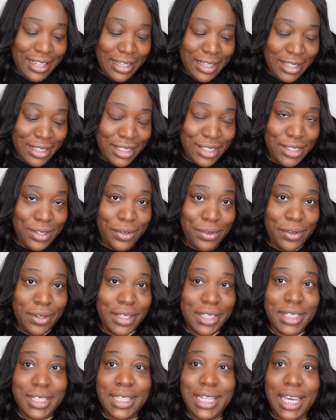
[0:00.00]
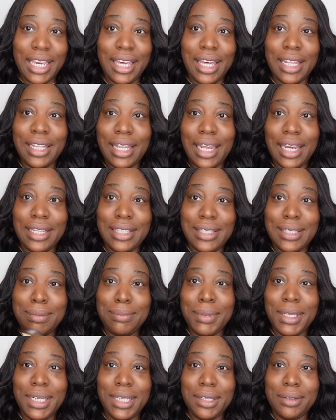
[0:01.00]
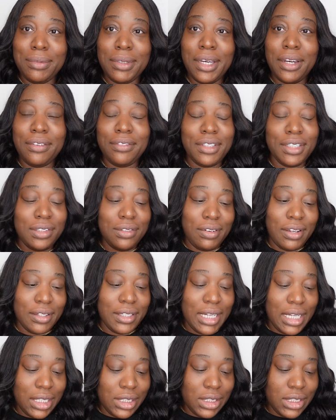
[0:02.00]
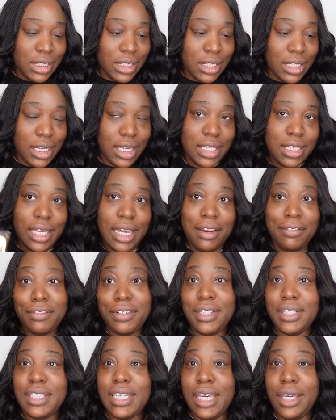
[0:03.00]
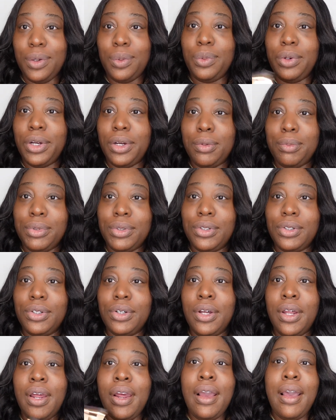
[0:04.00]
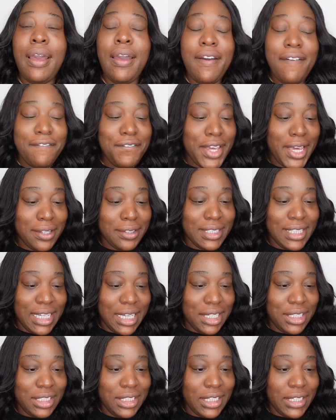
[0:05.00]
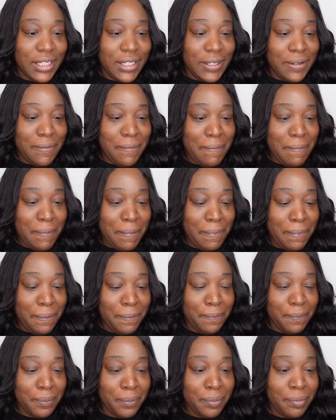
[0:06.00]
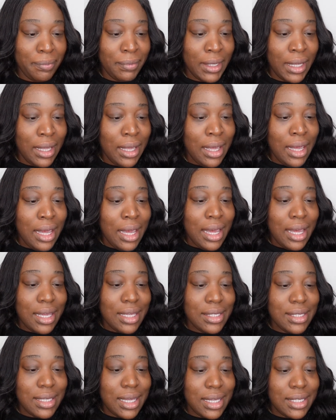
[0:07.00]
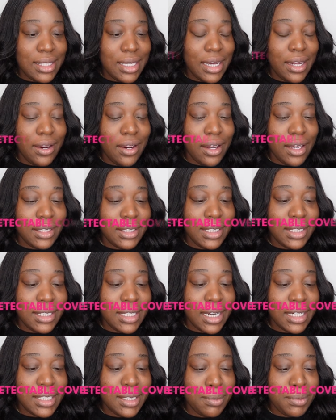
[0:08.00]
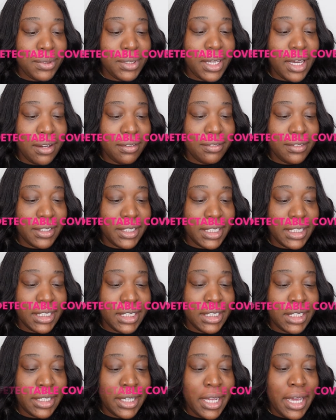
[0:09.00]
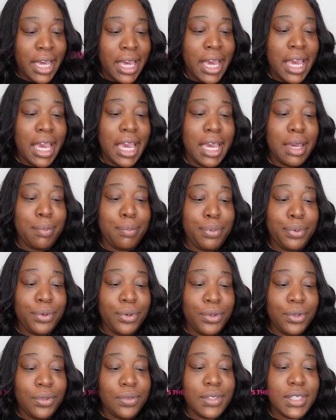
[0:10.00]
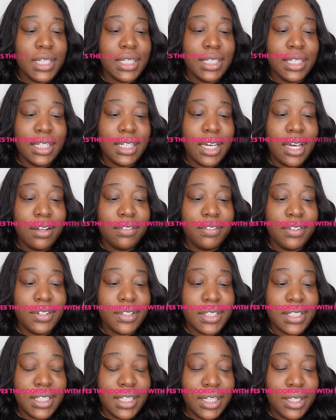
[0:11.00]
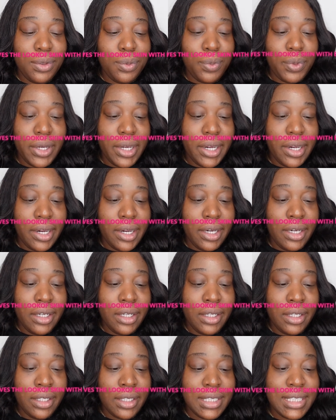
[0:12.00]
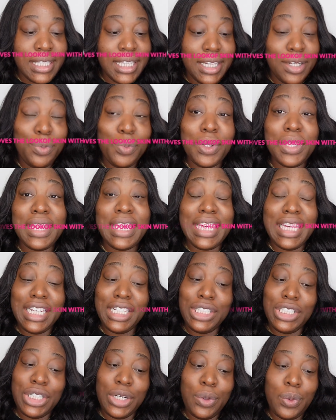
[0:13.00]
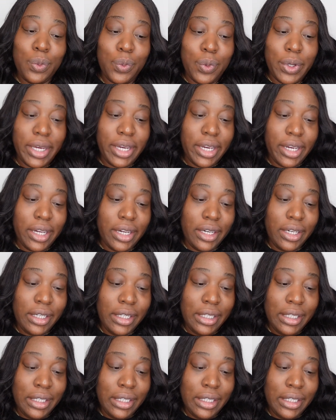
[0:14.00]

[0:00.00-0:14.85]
So it's like a light to medium coverage foundation, an everyday wearable foundation. It says here, undetectable coverage, improves the look of your skin with each wear,